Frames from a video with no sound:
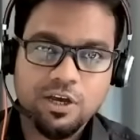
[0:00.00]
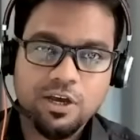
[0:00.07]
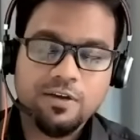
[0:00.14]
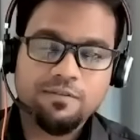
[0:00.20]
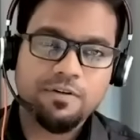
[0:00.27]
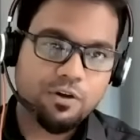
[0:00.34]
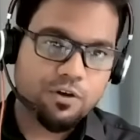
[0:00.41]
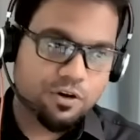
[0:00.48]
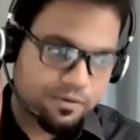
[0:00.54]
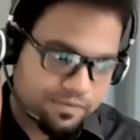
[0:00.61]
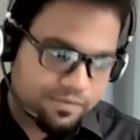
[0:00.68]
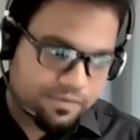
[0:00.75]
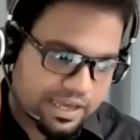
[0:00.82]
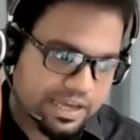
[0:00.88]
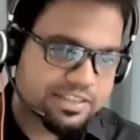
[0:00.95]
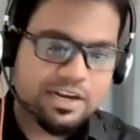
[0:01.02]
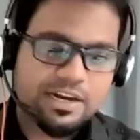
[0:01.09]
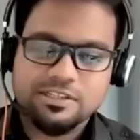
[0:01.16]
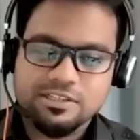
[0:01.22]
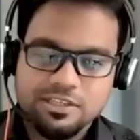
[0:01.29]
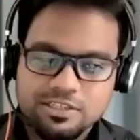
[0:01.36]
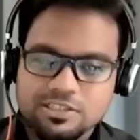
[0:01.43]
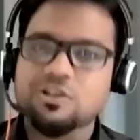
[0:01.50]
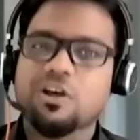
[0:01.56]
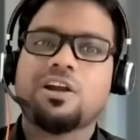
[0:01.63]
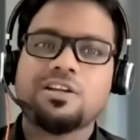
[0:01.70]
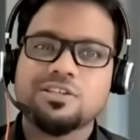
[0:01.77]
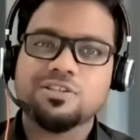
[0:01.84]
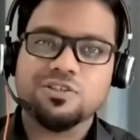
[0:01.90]
When you're aware that this
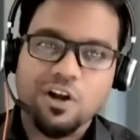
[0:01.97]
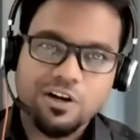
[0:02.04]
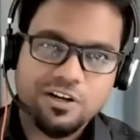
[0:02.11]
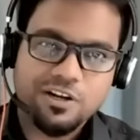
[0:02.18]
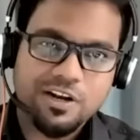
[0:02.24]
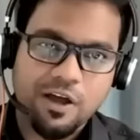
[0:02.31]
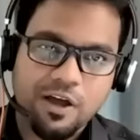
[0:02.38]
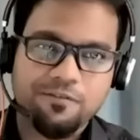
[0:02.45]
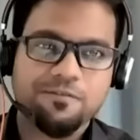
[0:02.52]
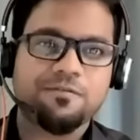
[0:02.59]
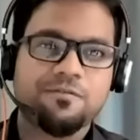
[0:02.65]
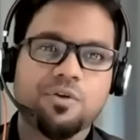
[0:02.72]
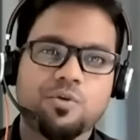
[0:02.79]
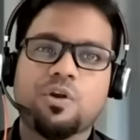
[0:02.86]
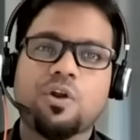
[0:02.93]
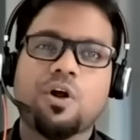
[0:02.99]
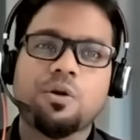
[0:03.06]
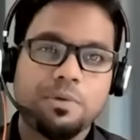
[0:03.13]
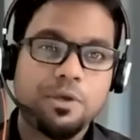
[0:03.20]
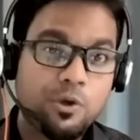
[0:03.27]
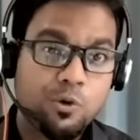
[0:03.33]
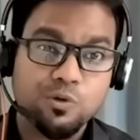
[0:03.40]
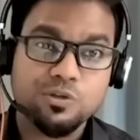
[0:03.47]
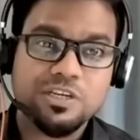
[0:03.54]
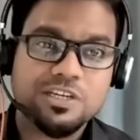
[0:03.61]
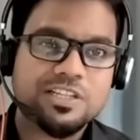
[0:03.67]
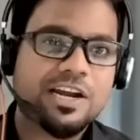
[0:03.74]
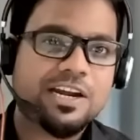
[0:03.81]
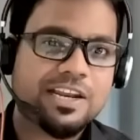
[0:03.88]
knowledge is not enough, you will not be
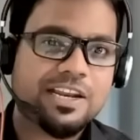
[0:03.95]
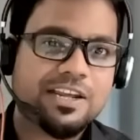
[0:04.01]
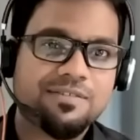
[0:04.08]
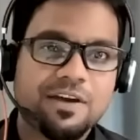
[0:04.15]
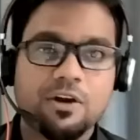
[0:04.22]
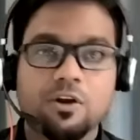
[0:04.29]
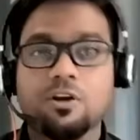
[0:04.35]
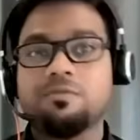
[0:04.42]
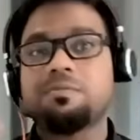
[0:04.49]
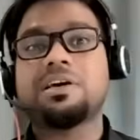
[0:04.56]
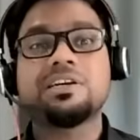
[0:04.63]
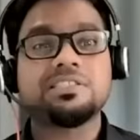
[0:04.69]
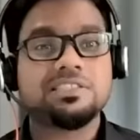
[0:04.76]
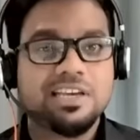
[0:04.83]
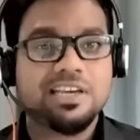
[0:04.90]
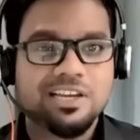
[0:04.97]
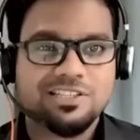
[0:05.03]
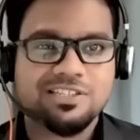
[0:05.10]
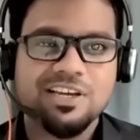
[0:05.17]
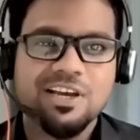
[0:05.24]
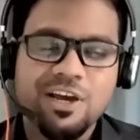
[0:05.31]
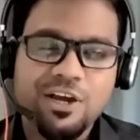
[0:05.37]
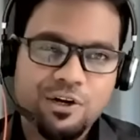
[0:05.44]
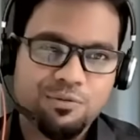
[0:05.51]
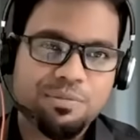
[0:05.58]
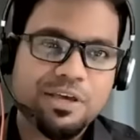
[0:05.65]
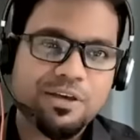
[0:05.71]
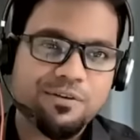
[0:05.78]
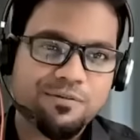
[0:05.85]
using that anywhere on a bigger stage to
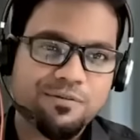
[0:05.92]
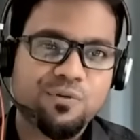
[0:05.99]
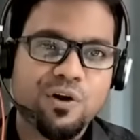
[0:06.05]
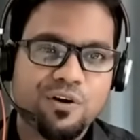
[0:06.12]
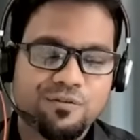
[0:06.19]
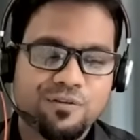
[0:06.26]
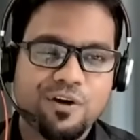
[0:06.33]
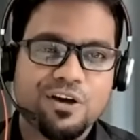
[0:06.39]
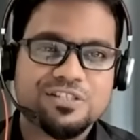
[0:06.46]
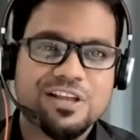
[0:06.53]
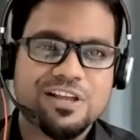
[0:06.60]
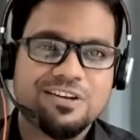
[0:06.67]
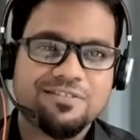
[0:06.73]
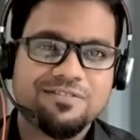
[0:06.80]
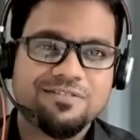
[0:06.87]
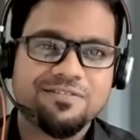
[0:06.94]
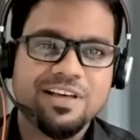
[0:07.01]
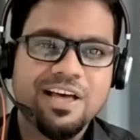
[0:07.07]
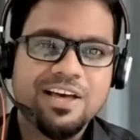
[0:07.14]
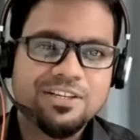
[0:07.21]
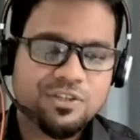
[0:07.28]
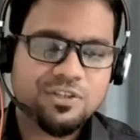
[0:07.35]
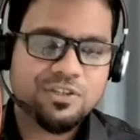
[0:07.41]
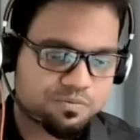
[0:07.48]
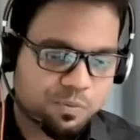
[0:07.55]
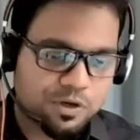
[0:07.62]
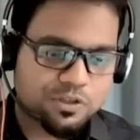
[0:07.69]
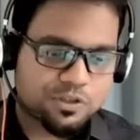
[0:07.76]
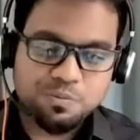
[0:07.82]
make a fool out of yourself. So
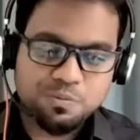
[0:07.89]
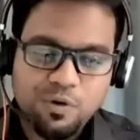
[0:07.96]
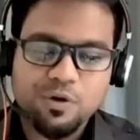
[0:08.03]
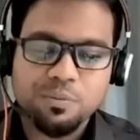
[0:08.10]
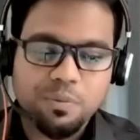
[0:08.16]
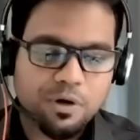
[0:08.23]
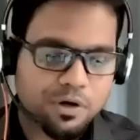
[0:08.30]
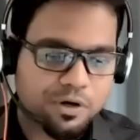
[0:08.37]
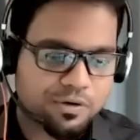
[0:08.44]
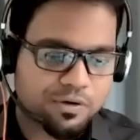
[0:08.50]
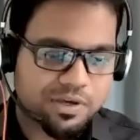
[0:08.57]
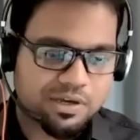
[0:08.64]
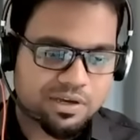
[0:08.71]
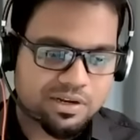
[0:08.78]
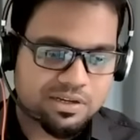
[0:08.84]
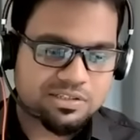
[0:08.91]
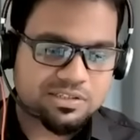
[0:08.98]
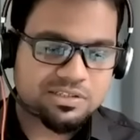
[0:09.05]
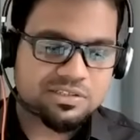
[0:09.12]
what's more important over here is